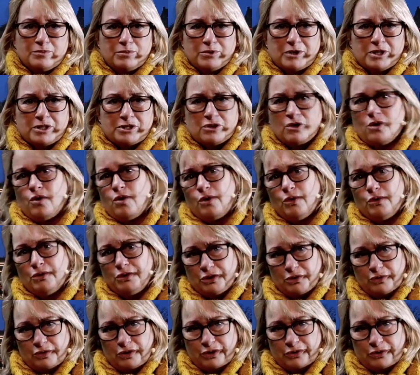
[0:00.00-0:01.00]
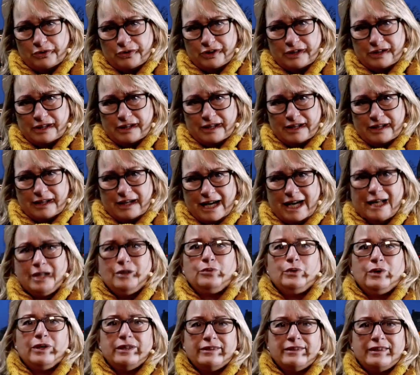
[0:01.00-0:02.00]
Bridge a whole new look, and
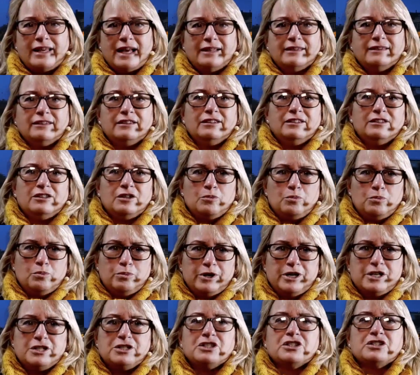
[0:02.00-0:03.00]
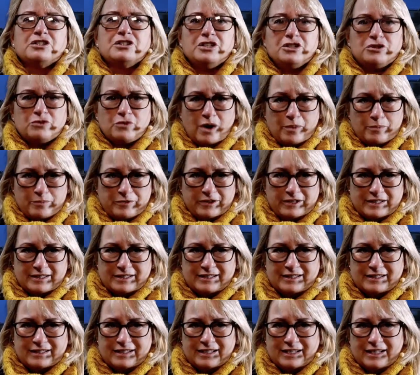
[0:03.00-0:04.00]
with that the bridge is disrupted.
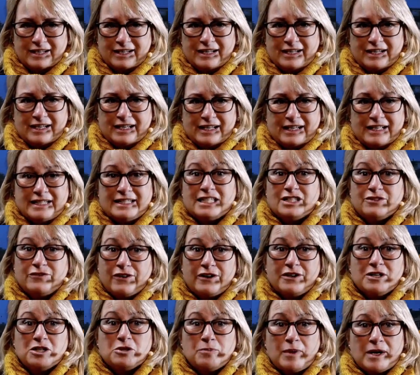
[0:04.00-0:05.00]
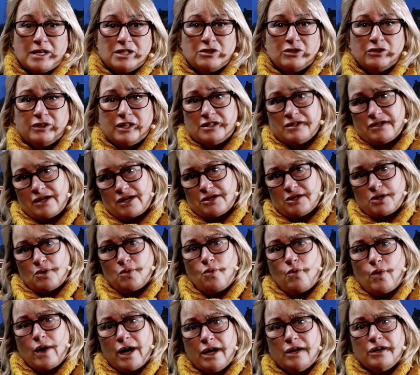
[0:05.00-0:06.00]
It is very special that such a
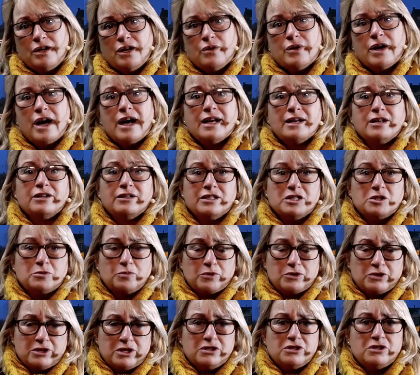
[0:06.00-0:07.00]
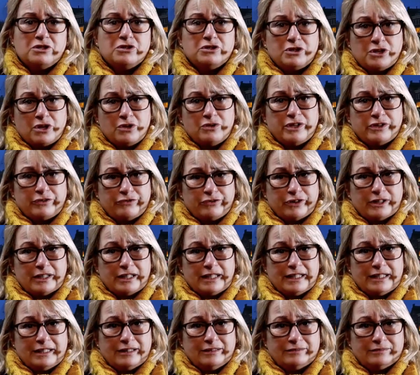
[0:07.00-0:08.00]
well-known icon is positioned so
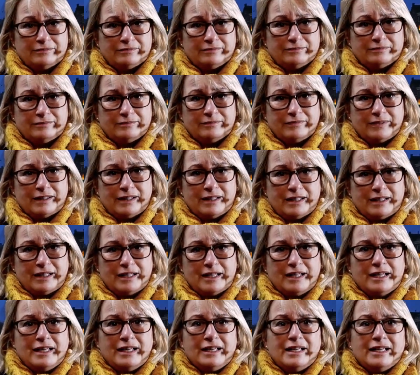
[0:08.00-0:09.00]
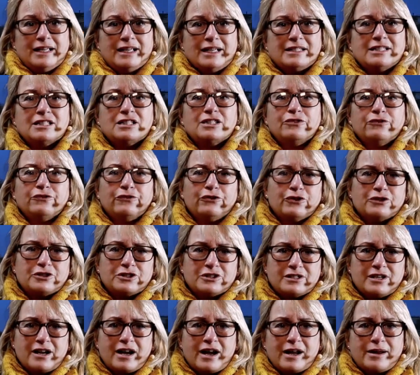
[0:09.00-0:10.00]
differently. It is the
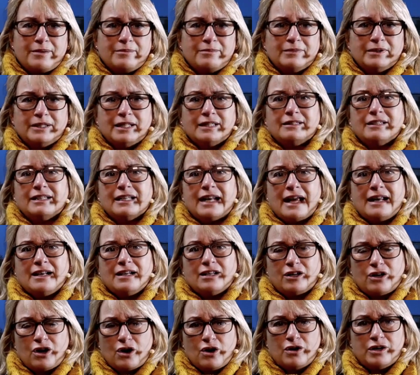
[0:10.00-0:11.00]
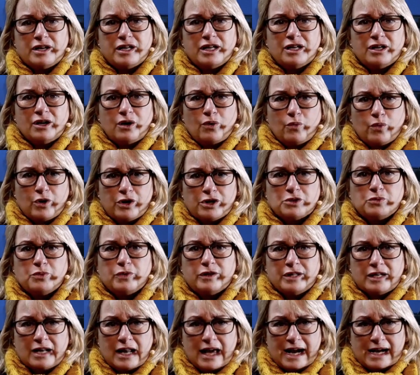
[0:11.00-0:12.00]
first time that Nacht Tekening works
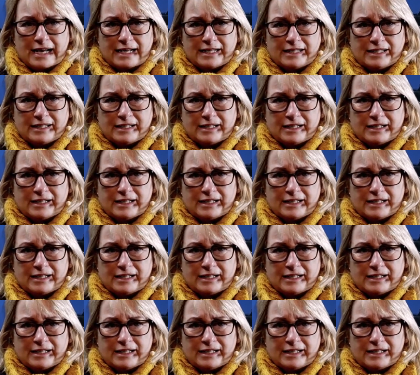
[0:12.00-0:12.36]
with light.